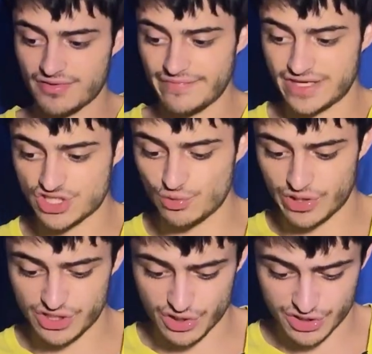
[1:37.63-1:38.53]
This is what
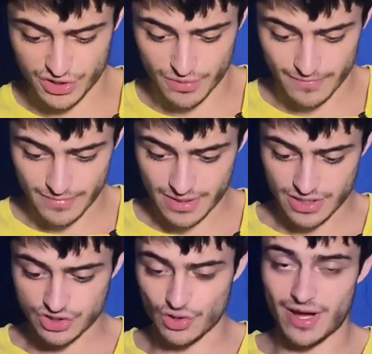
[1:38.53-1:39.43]
you would do.
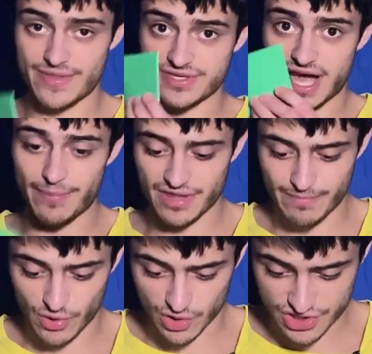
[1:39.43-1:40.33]
So on the top of the
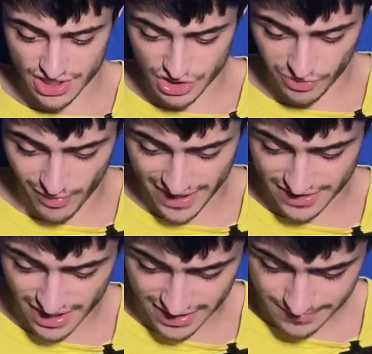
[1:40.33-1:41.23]
post-it, you write
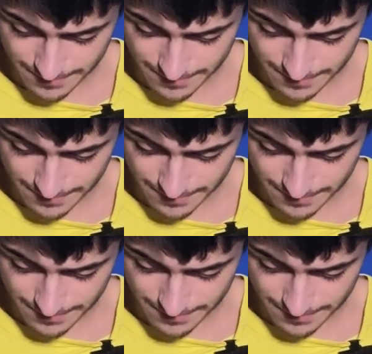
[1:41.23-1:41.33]
done,